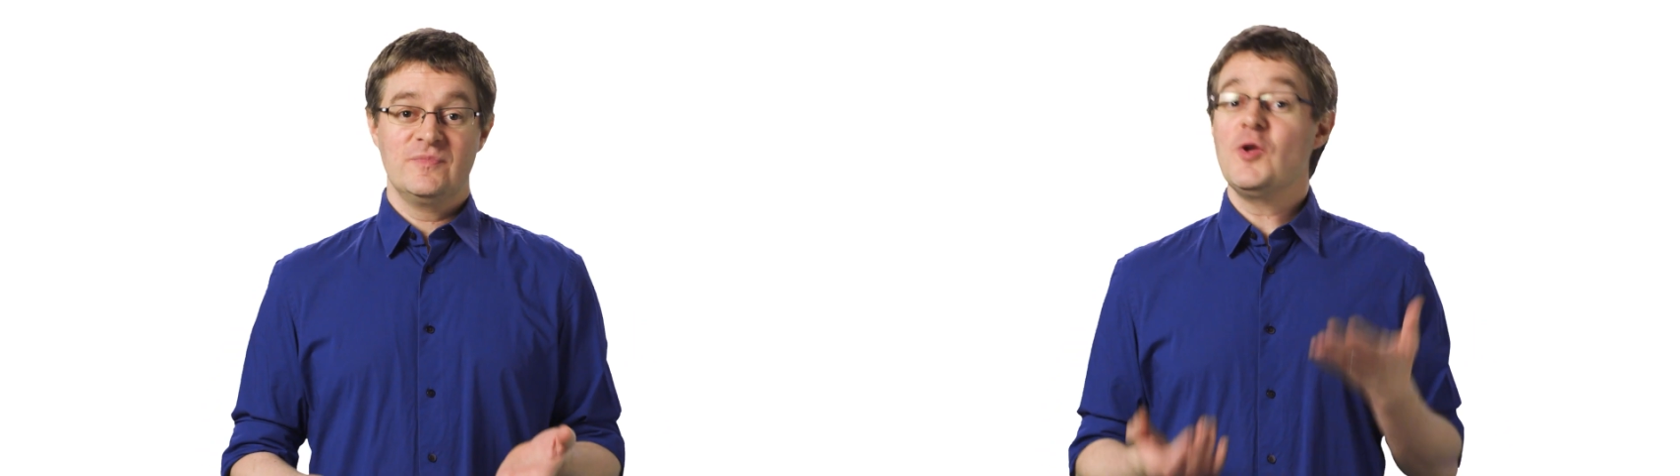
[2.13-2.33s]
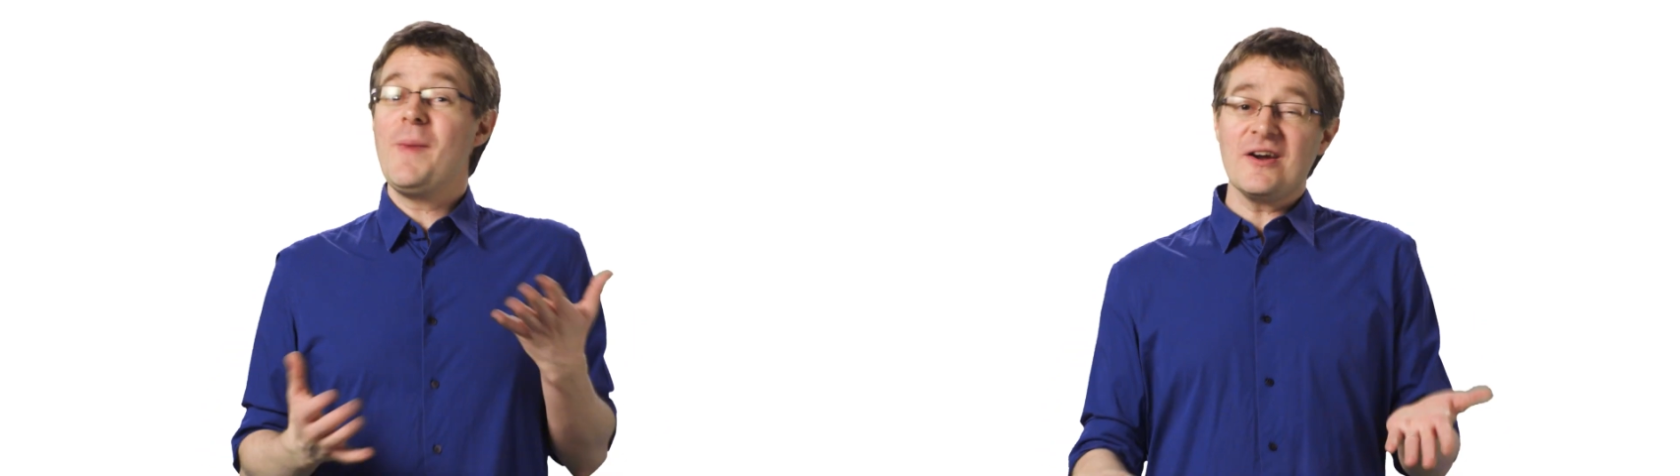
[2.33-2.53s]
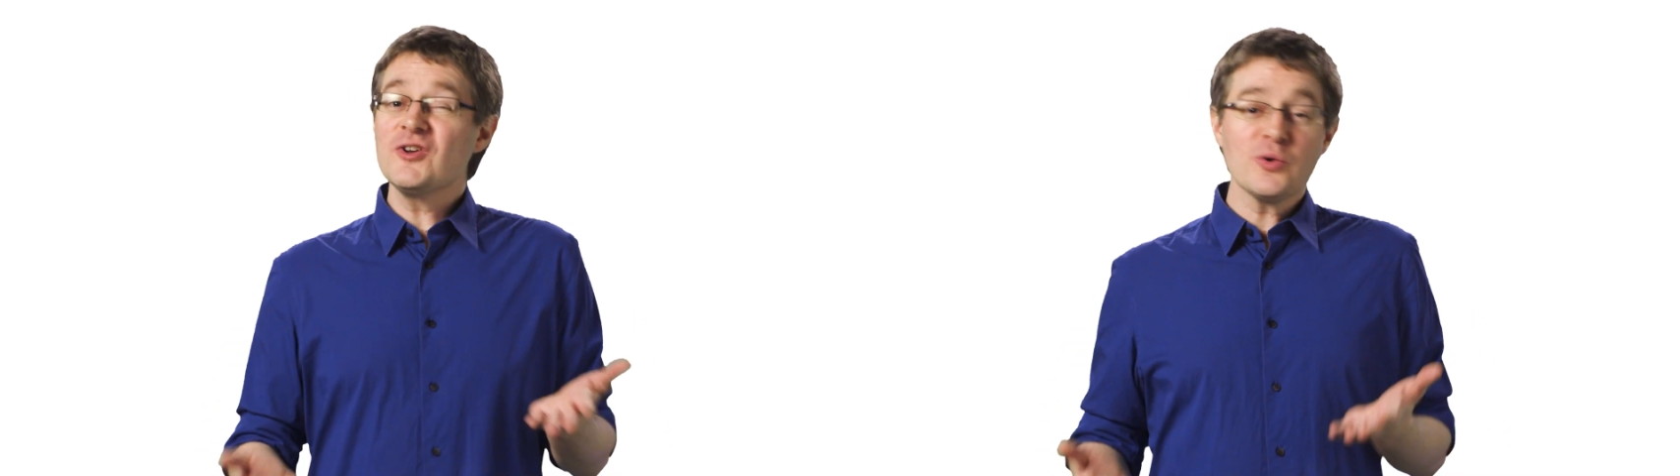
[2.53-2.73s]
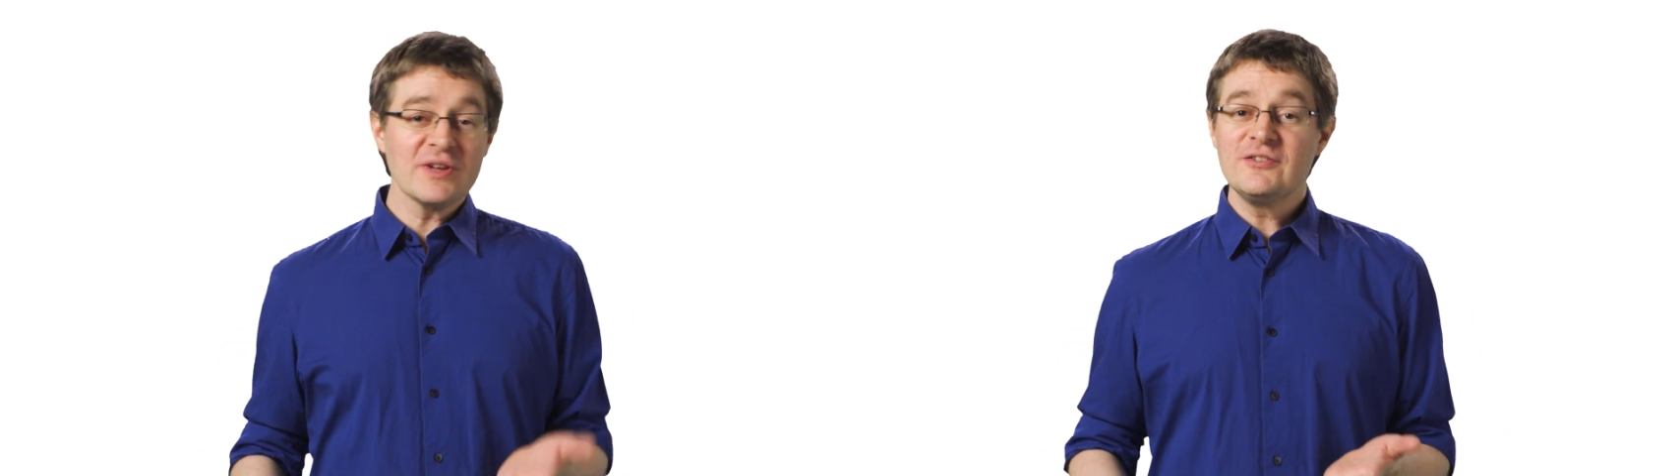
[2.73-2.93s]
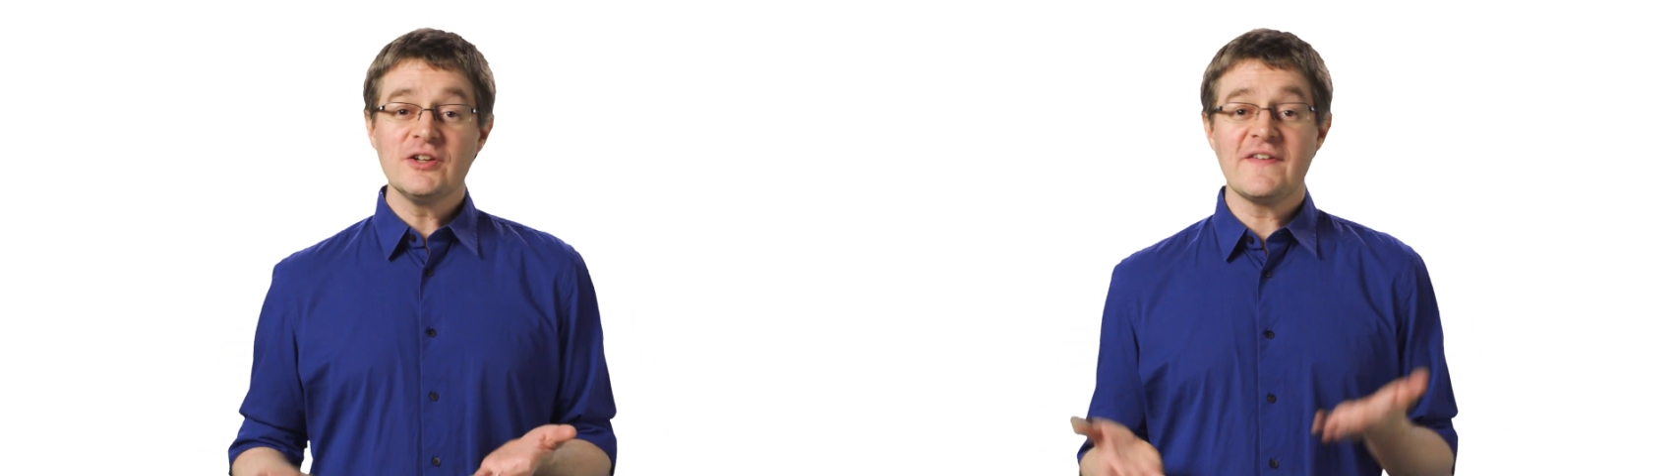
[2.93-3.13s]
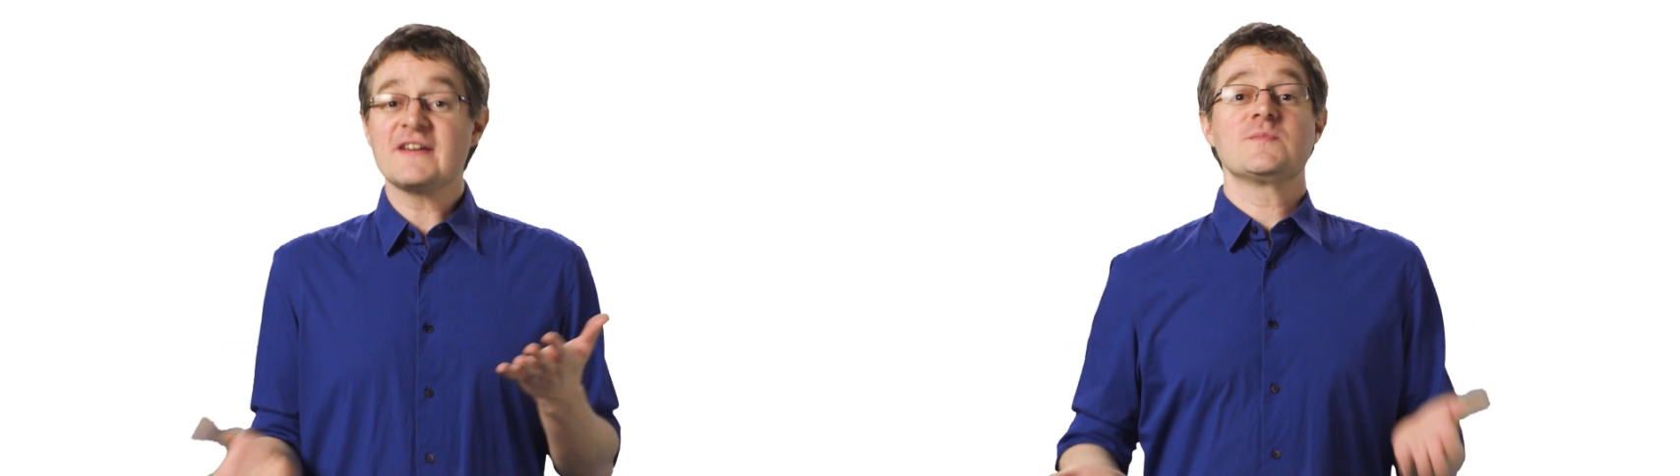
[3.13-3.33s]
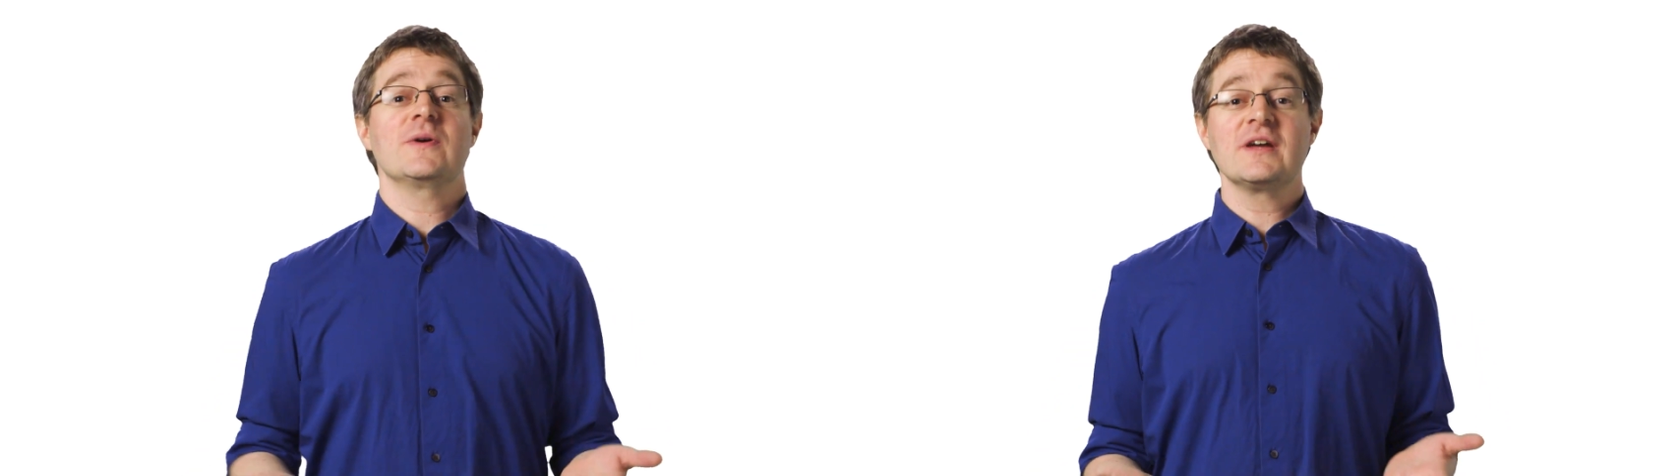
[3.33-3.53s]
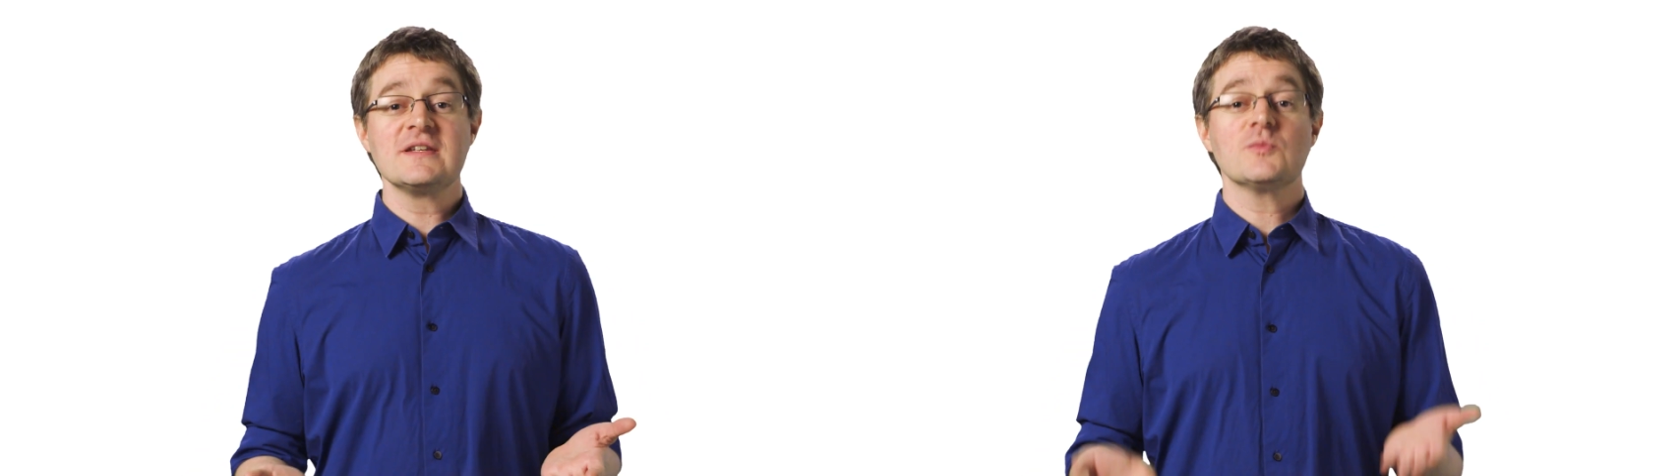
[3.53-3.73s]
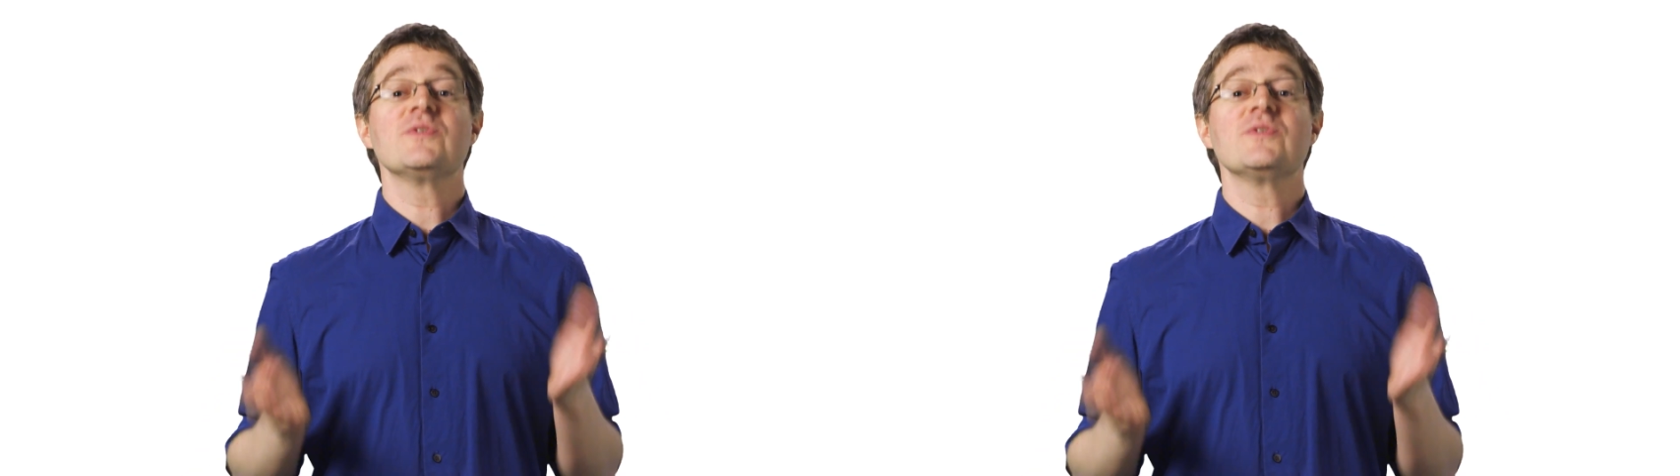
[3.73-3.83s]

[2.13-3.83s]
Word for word: no matter your level of experience,